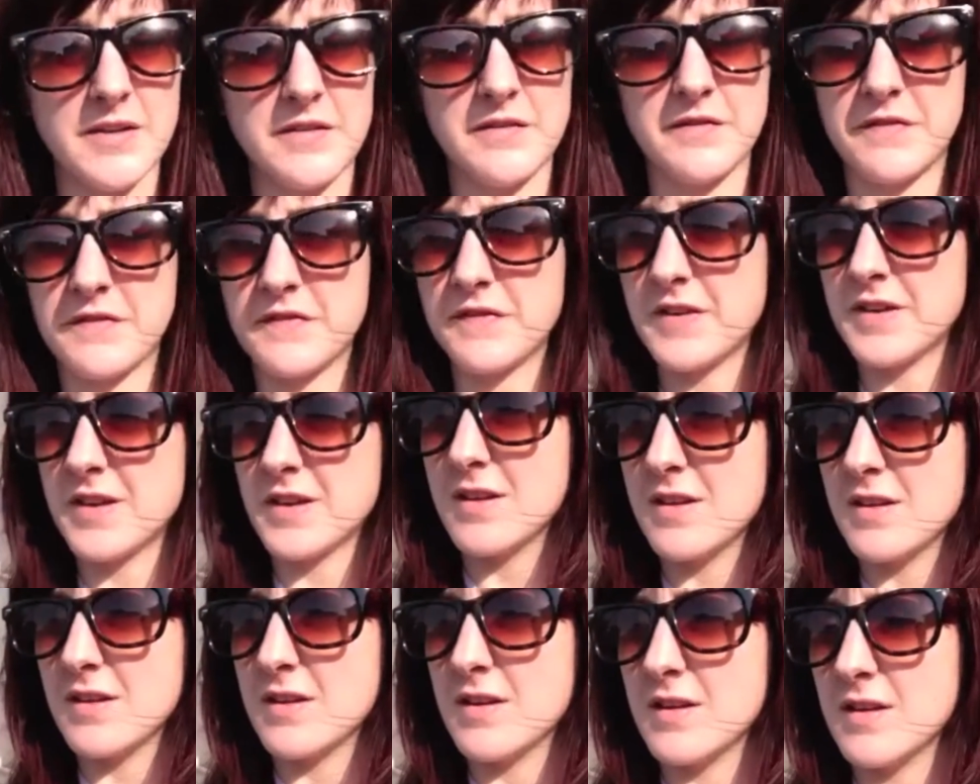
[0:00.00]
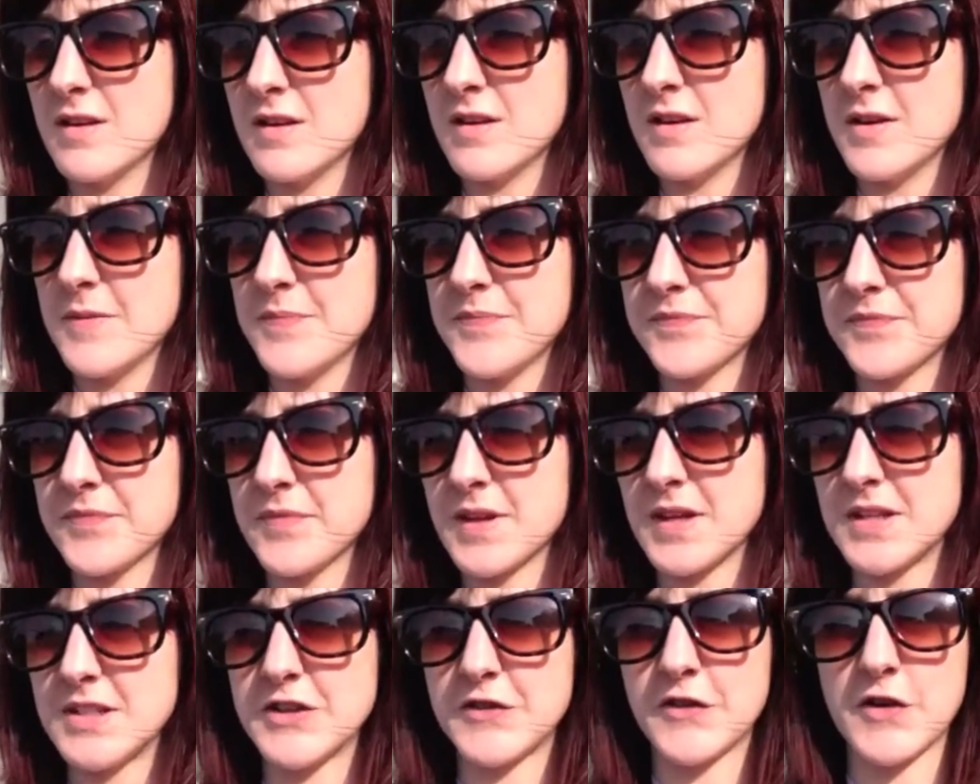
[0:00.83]
of
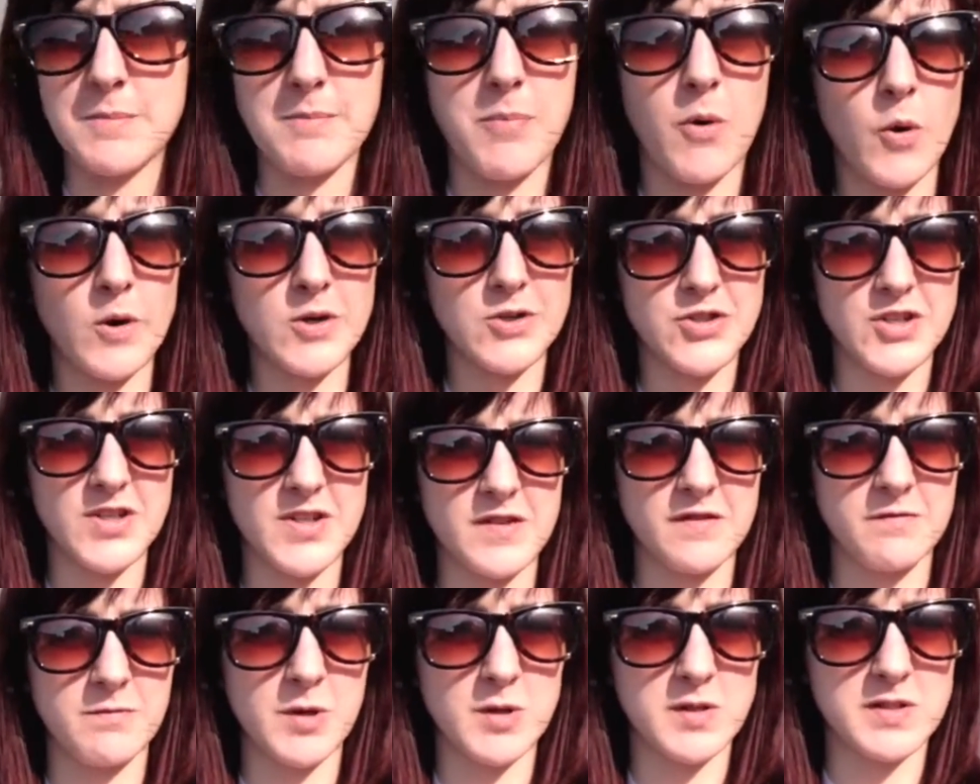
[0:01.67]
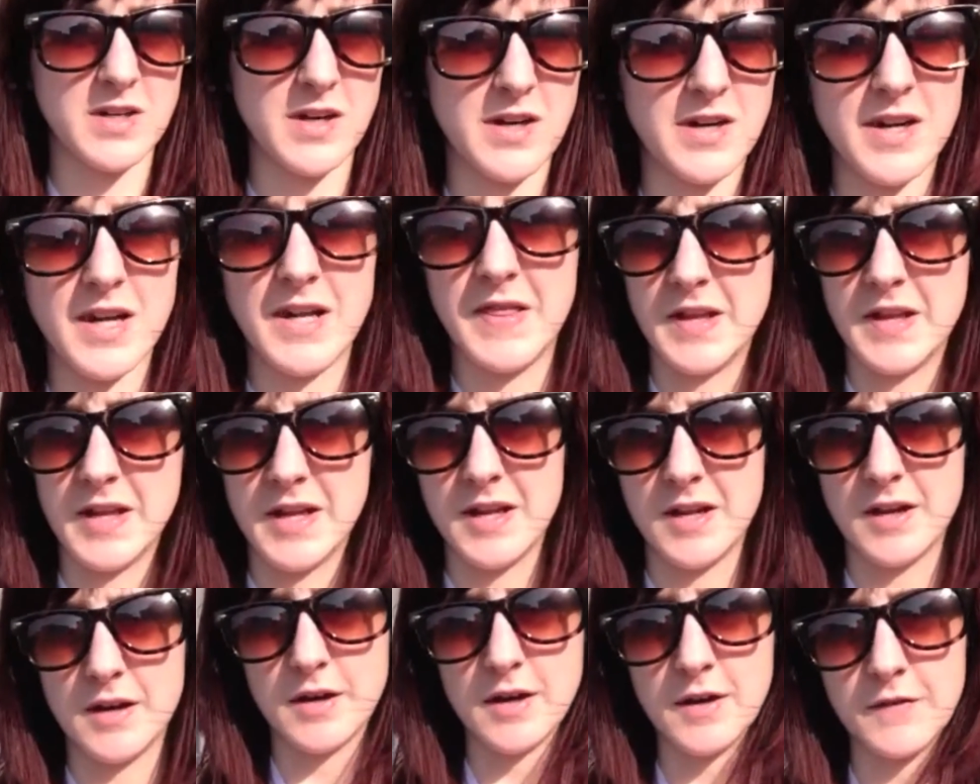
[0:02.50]
different portraits of Mozart,
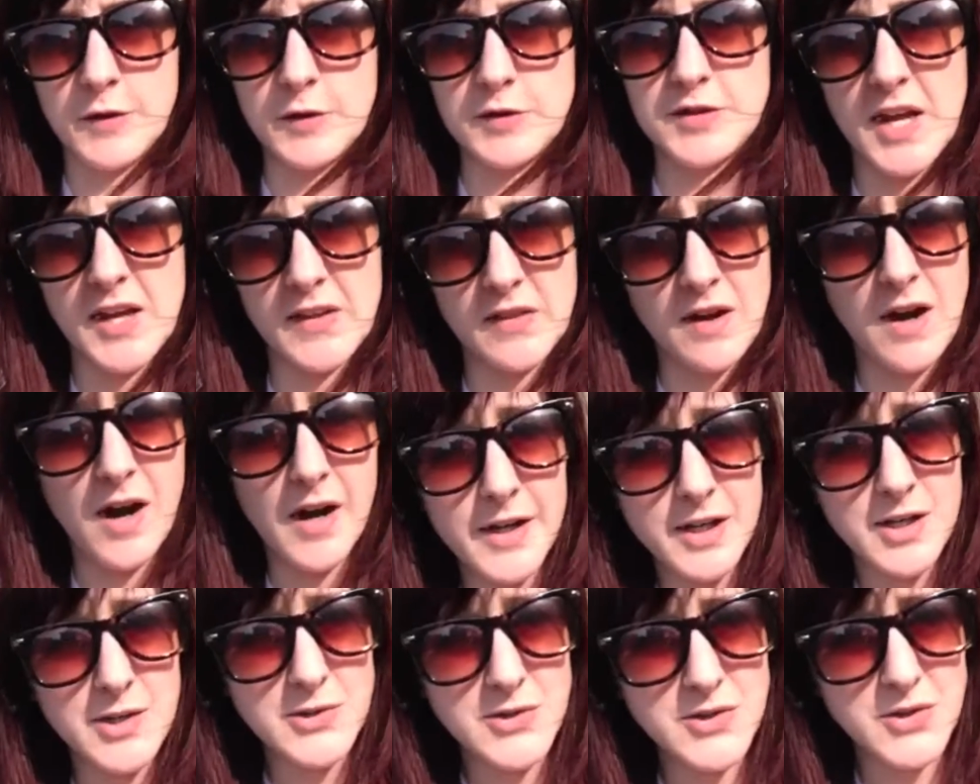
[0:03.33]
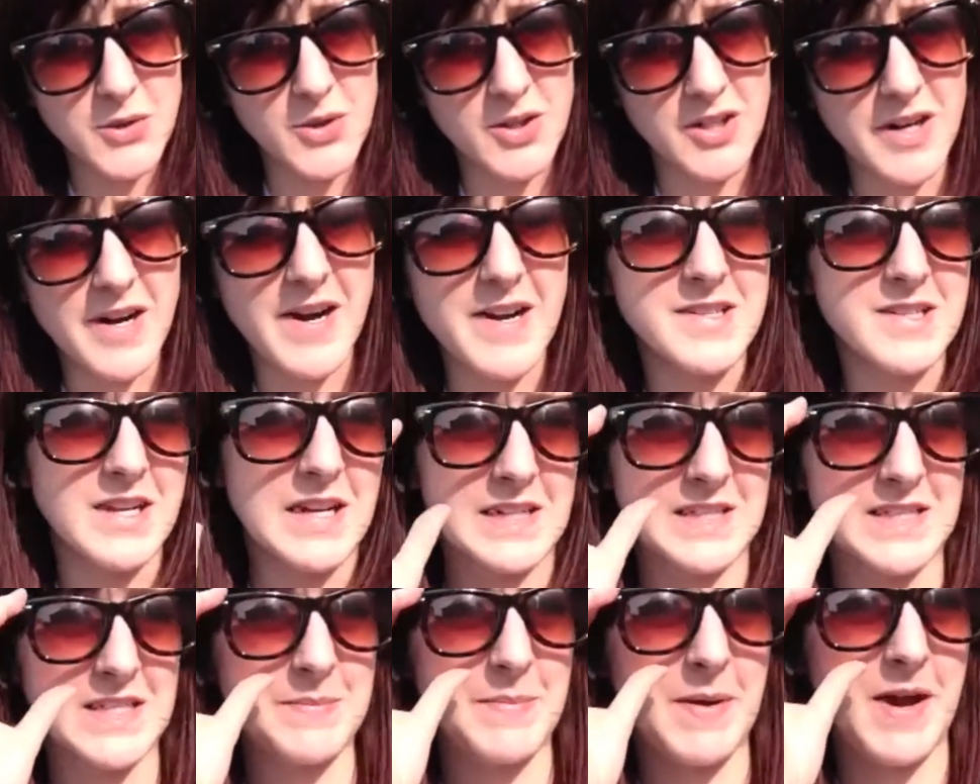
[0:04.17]
then if you take the audio tour, it
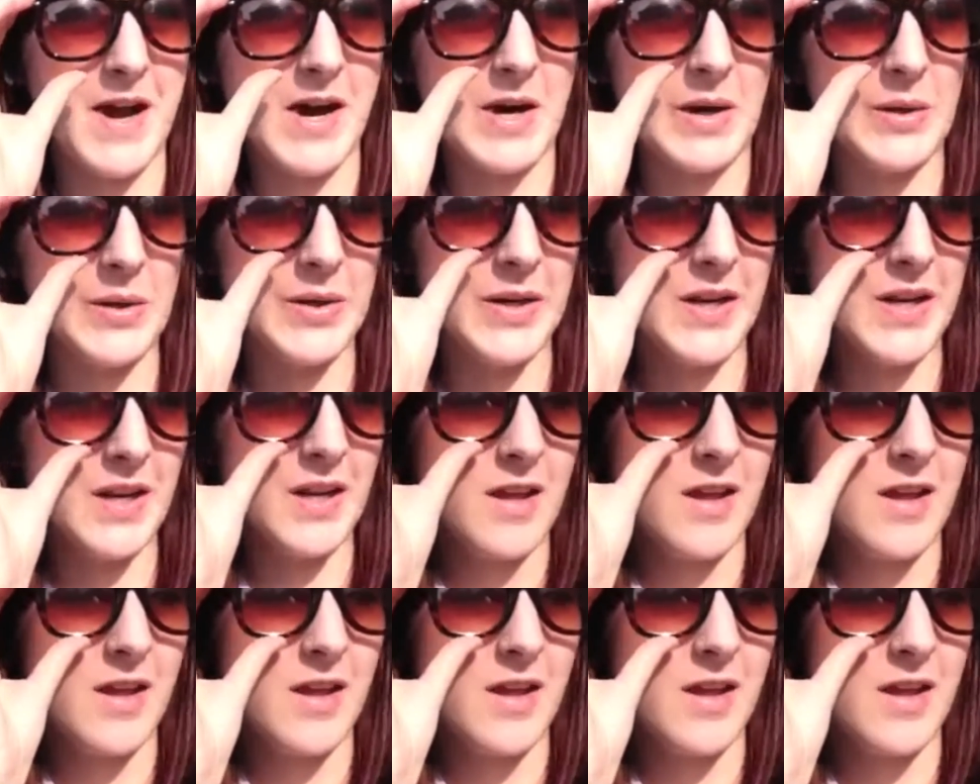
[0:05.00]
talks about